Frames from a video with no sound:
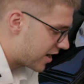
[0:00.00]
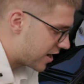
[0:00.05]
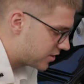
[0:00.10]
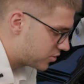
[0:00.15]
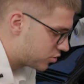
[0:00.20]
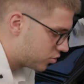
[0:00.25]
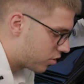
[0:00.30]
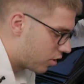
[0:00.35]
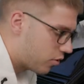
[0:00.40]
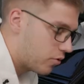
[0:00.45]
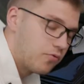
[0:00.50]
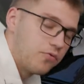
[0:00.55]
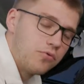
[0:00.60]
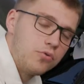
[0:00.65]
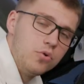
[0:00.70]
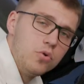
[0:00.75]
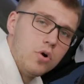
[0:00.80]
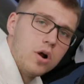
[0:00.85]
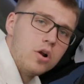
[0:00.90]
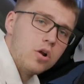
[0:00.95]
has to go
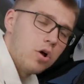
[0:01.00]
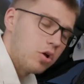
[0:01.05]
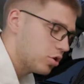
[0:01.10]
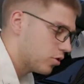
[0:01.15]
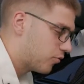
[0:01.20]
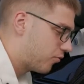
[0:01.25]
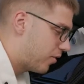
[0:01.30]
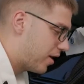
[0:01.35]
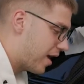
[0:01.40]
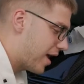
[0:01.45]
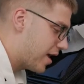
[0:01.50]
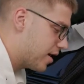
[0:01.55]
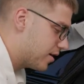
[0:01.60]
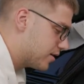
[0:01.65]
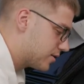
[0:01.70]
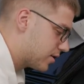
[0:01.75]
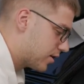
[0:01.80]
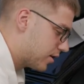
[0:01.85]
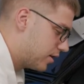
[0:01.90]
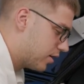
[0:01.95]
through a lot of
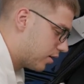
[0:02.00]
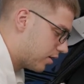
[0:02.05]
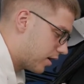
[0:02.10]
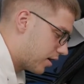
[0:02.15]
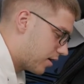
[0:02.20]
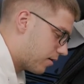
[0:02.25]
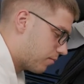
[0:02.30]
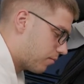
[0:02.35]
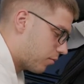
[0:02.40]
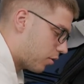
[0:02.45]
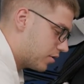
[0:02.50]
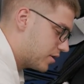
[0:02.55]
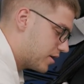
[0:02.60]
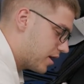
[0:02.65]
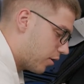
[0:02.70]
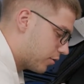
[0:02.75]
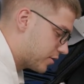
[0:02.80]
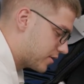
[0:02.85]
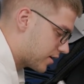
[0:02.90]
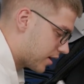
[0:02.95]
layers on the
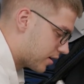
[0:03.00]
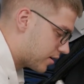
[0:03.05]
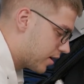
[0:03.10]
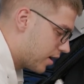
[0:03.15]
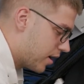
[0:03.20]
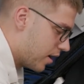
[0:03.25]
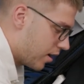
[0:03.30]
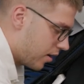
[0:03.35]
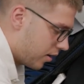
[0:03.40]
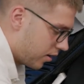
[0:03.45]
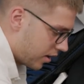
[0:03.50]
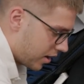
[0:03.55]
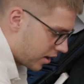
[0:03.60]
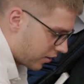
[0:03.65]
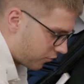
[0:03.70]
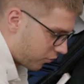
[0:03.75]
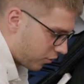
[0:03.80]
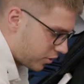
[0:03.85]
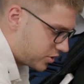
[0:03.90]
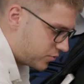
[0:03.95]
outside.
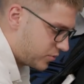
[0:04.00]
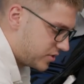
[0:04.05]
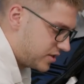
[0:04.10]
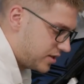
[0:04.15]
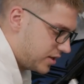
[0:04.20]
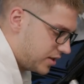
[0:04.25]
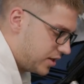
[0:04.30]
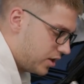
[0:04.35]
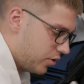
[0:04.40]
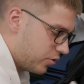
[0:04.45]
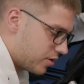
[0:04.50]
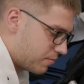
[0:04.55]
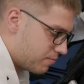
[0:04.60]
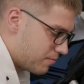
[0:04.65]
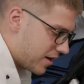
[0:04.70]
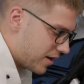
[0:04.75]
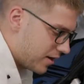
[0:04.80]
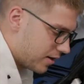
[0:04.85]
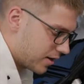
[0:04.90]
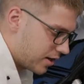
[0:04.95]
At first we see here the
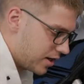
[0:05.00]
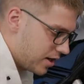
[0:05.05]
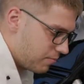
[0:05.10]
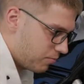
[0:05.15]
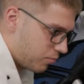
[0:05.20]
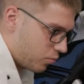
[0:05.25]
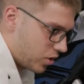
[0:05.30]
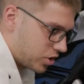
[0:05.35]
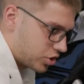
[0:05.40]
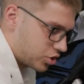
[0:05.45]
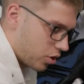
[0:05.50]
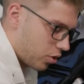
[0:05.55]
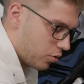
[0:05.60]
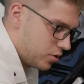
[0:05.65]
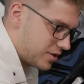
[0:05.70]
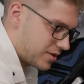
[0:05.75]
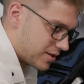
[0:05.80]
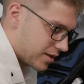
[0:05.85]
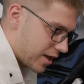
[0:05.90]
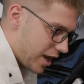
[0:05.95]
metal clip which
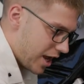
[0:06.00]
holds the